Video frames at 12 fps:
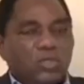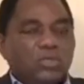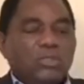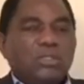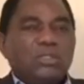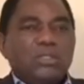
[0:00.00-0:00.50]

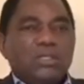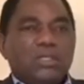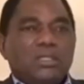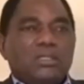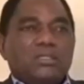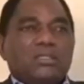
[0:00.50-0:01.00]
No,
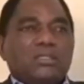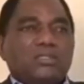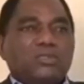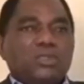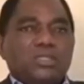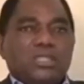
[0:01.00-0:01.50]

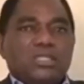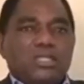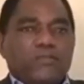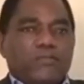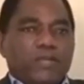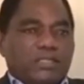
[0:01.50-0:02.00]
it's not a
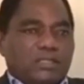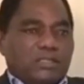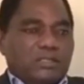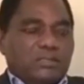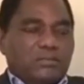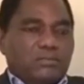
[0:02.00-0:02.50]

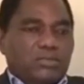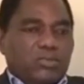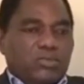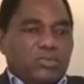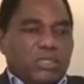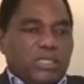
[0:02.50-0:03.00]
difference,
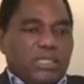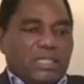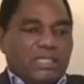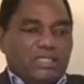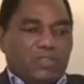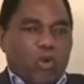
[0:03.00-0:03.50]
Mr.
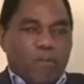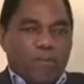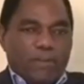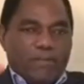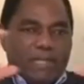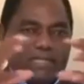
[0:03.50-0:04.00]
Kotwani, it's
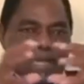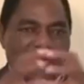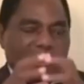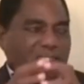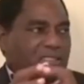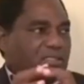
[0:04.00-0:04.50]

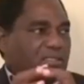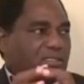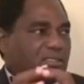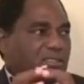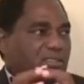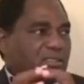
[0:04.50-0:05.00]
complementarity.
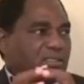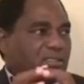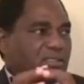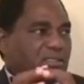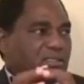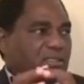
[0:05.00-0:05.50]

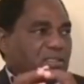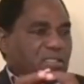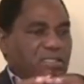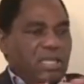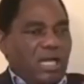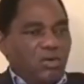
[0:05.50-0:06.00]

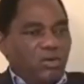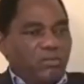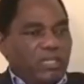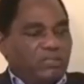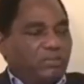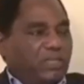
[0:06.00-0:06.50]
The
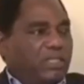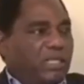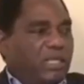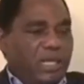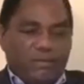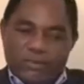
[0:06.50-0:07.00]
dialogue must be
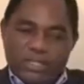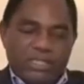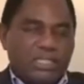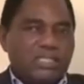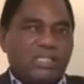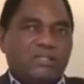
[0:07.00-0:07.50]
there. I've
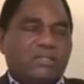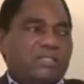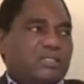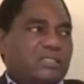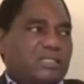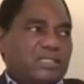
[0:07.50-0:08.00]
already
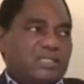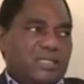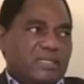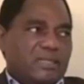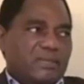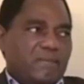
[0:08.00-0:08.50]
articulated that at
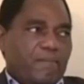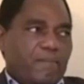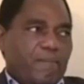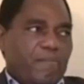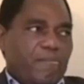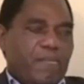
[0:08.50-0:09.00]
length.
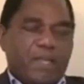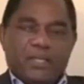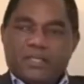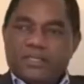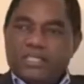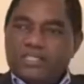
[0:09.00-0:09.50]

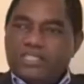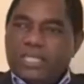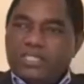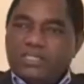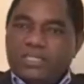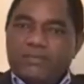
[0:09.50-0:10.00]
The
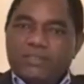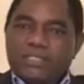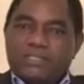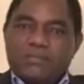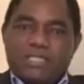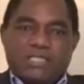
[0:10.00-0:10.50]
church
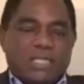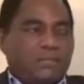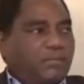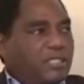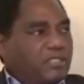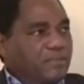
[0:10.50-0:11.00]
services must take
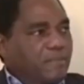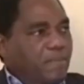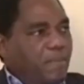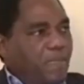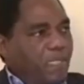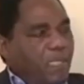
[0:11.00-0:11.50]
place.
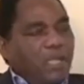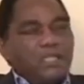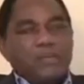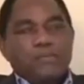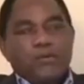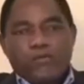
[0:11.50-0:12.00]

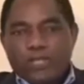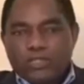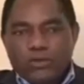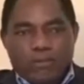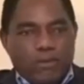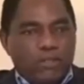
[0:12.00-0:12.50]
The
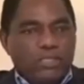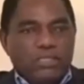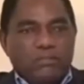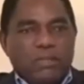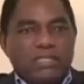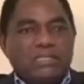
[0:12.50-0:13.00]
professional
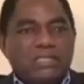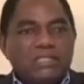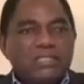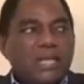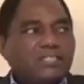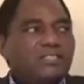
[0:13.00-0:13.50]
bodies must
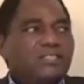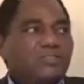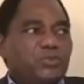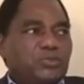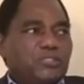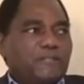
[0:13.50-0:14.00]
discuss
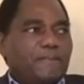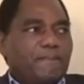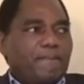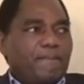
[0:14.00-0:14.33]
issues